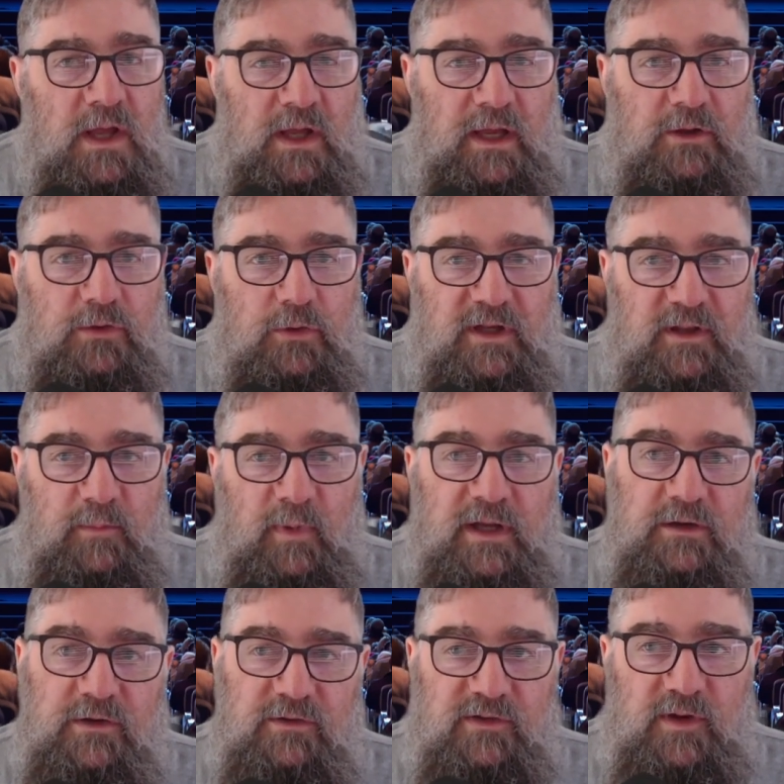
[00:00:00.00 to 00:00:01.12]
including the
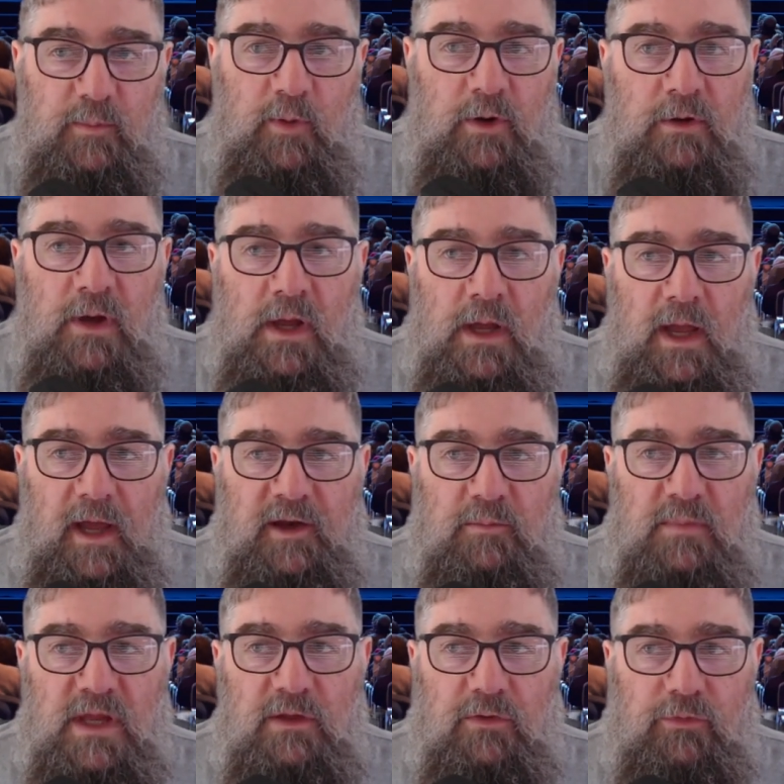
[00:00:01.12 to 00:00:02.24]
maintenance depot, and a
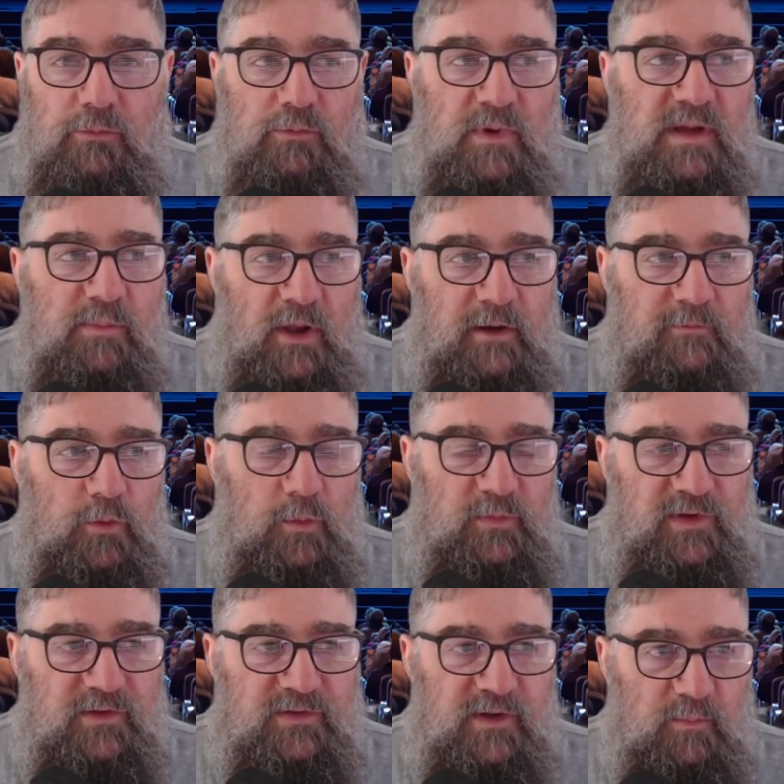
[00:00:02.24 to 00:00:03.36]
mere 3
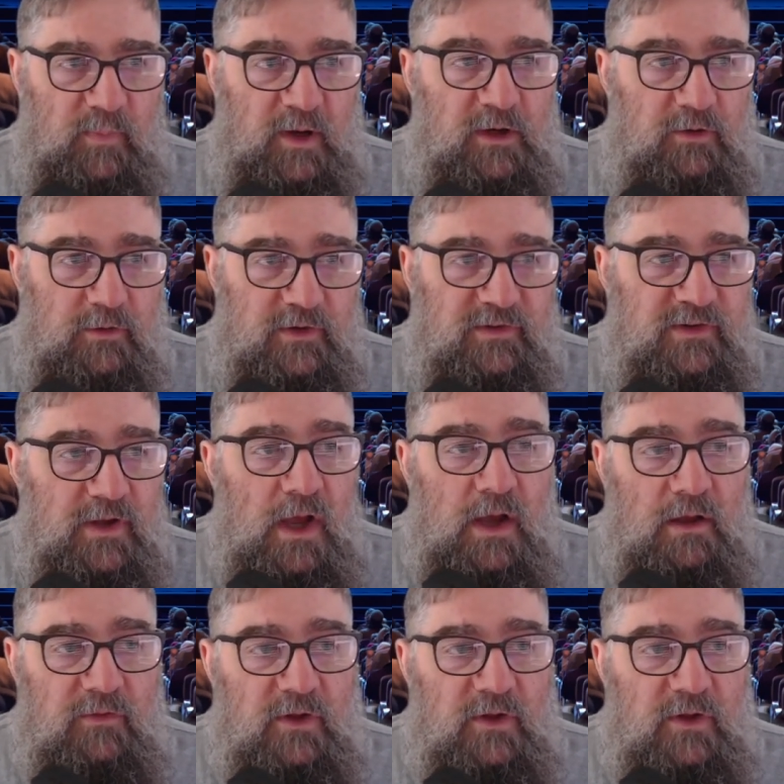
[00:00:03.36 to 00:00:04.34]
platforms at St Pancras, the